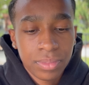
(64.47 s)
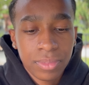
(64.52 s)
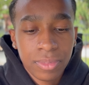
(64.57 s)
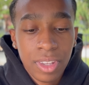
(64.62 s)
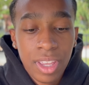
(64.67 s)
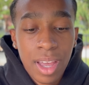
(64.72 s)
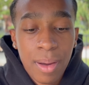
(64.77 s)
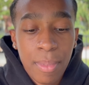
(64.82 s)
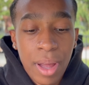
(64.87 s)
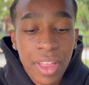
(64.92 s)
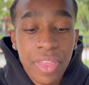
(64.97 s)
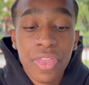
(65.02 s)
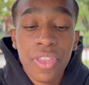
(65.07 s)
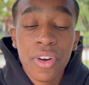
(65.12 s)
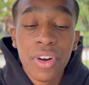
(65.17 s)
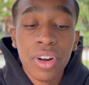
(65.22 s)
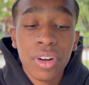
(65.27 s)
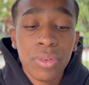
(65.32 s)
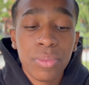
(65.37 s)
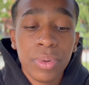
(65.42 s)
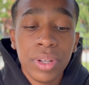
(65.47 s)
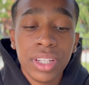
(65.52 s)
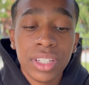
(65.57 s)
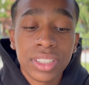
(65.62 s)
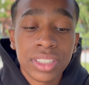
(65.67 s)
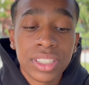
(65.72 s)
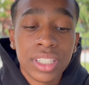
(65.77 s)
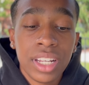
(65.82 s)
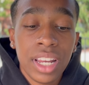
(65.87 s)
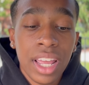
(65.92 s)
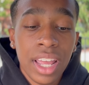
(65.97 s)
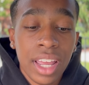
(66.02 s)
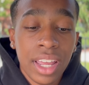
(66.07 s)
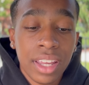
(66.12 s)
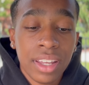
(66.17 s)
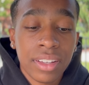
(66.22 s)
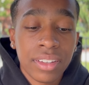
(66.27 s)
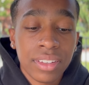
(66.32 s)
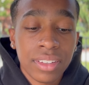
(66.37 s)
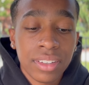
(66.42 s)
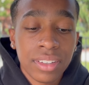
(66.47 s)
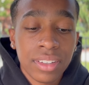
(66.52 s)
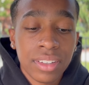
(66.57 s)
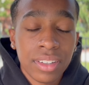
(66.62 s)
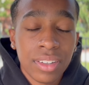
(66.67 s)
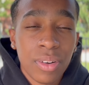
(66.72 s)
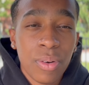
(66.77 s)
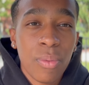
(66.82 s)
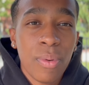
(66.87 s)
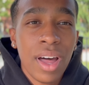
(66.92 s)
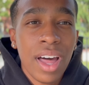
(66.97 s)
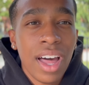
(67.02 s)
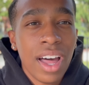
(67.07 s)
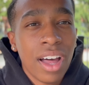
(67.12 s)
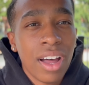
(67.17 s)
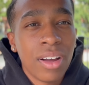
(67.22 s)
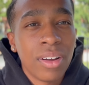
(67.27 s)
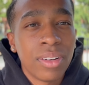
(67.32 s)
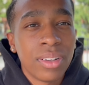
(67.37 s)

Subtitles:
Yeah, my third week today. Wow.